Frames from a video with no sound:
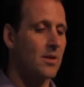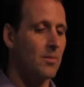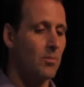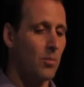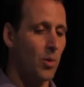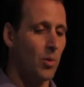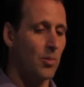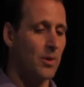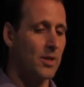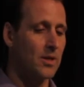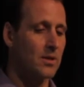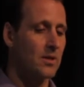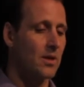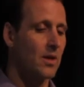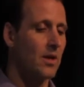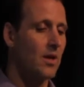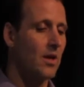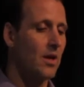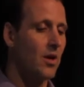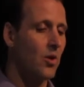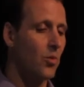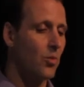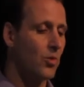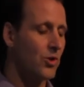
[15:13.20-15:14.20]
moment,
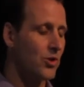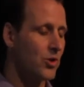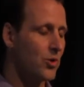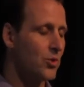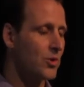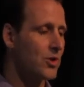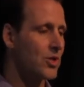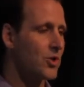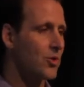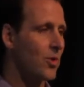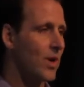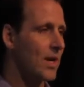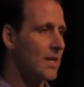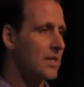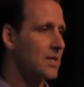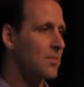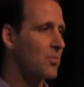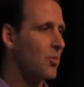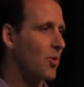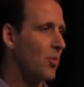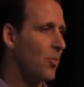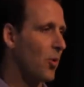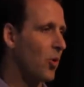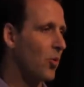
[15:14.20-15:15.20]
reduce stress,
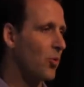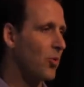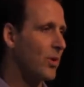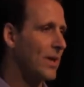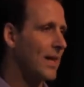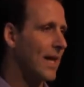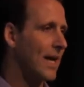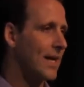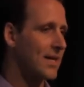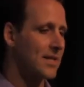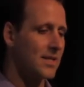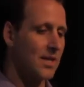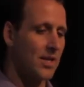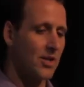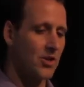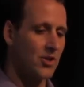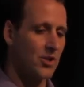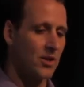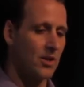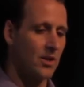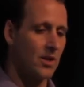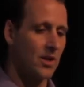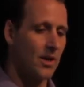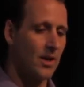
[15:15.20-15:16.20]
promote
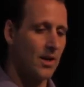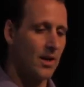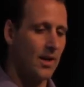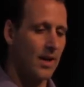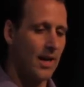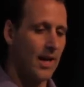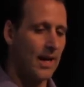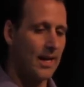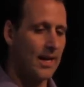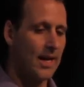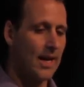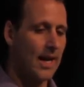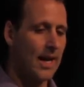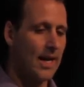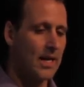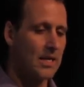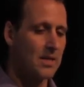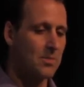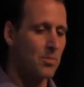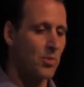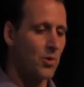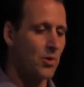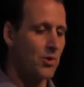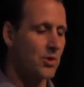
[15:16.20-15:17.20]
relaxation, and
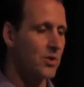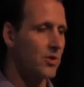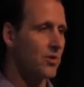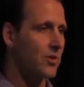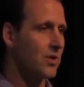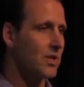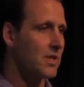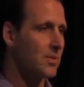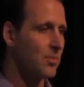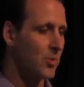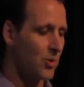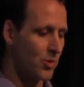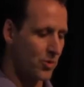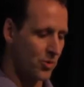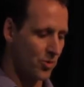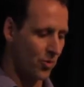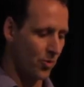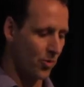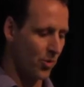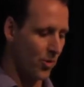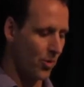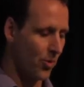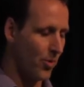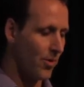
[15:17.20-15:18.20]
enhance personal and spiritual
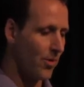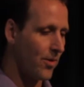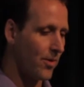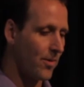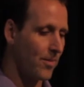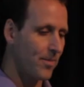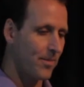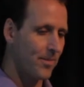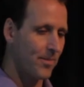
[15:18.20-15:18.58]
growth.